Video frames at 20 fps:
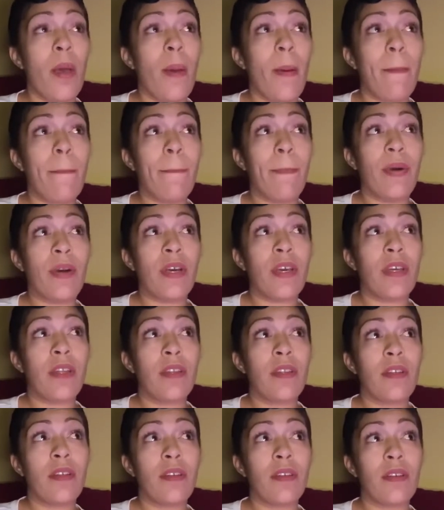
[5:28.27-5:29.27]
but
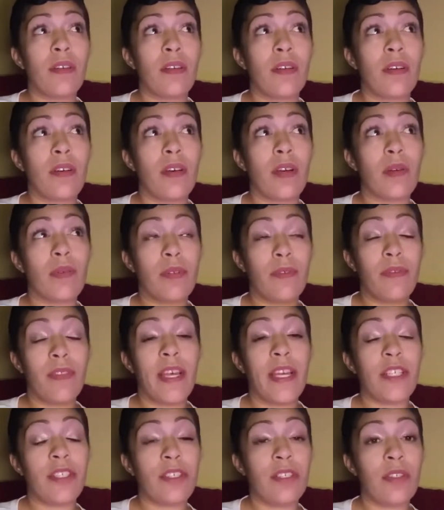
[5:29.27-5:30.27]
a
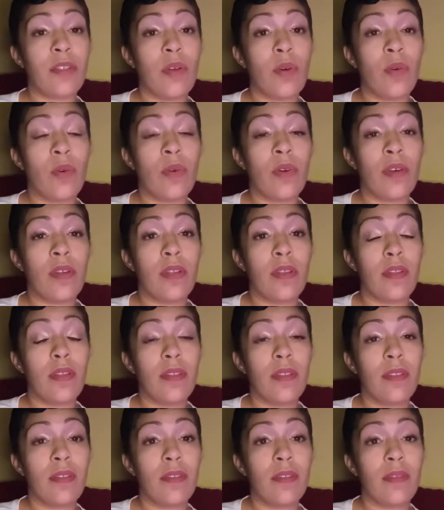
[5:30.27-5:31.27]
reflection on
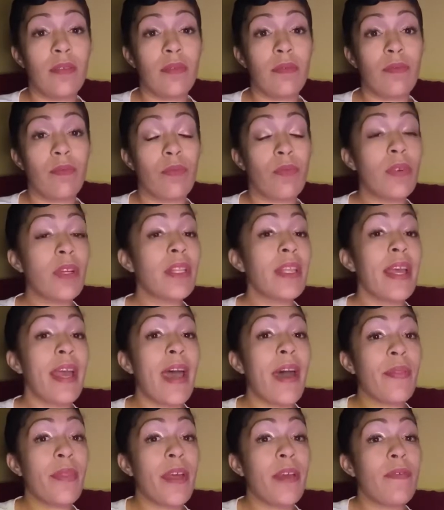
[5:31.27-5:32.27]
really
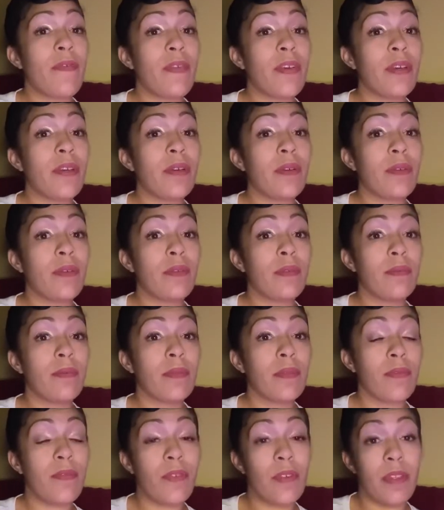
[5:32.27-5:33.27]
how they feel
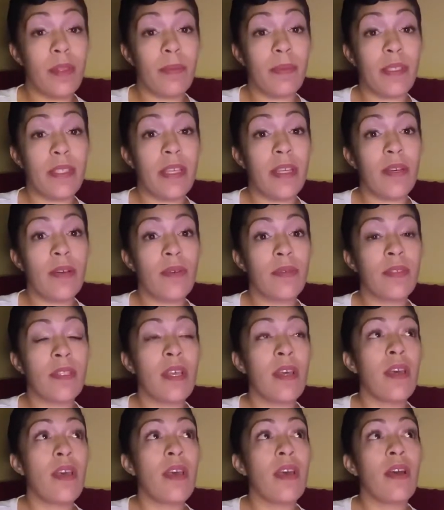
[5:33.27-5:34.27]
for themselves.
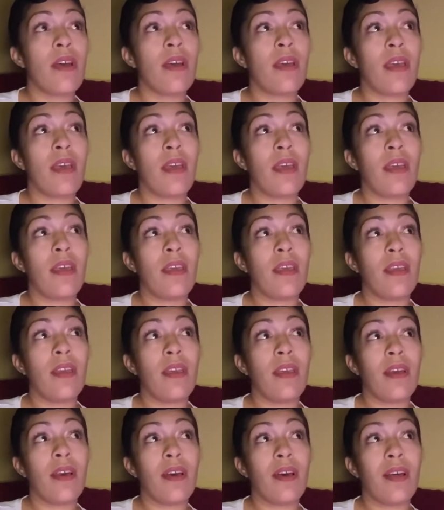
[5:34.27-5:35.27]

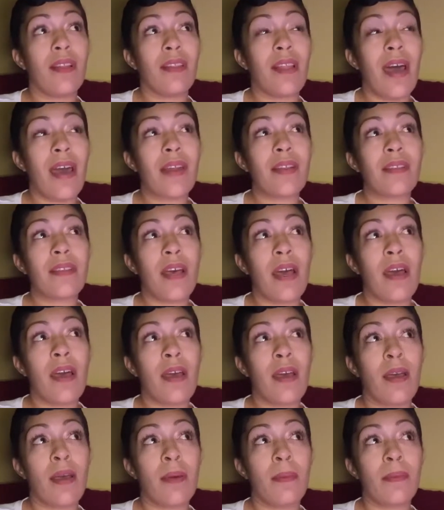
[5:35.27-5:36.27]
A lot of
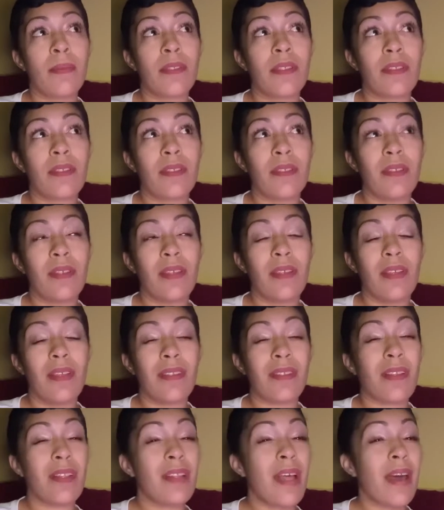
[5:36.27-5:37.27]
times
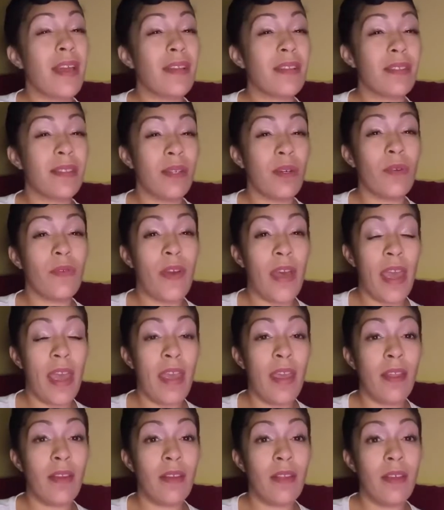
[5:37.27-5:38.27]
it's a lot of
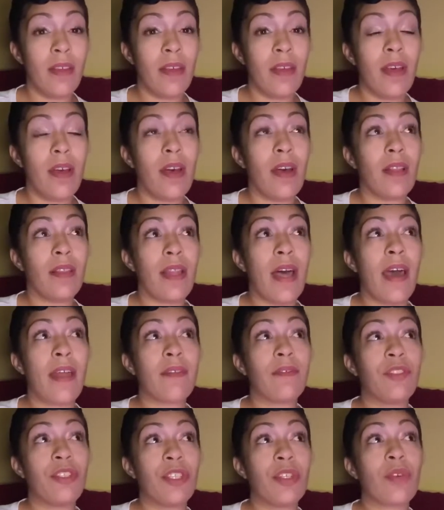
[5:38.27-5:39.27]
self-hate, a lot
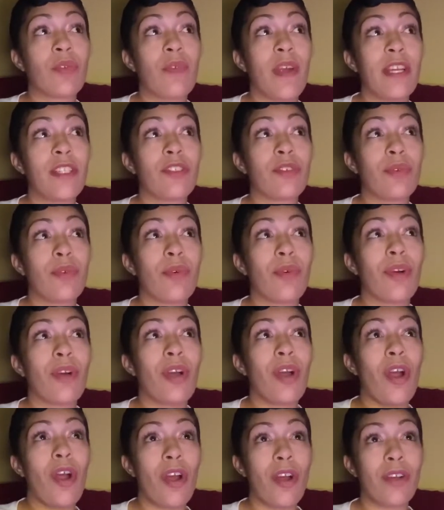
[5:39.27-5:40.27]
of generational
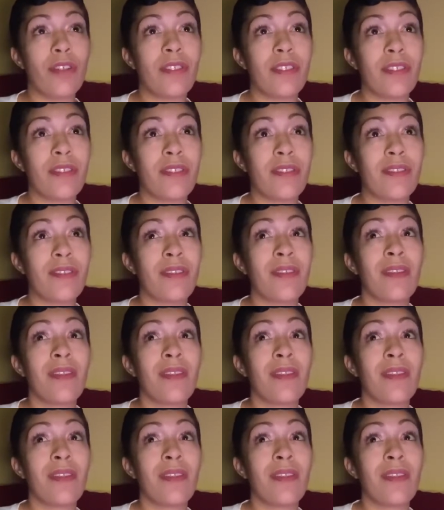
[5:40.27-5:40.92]
curses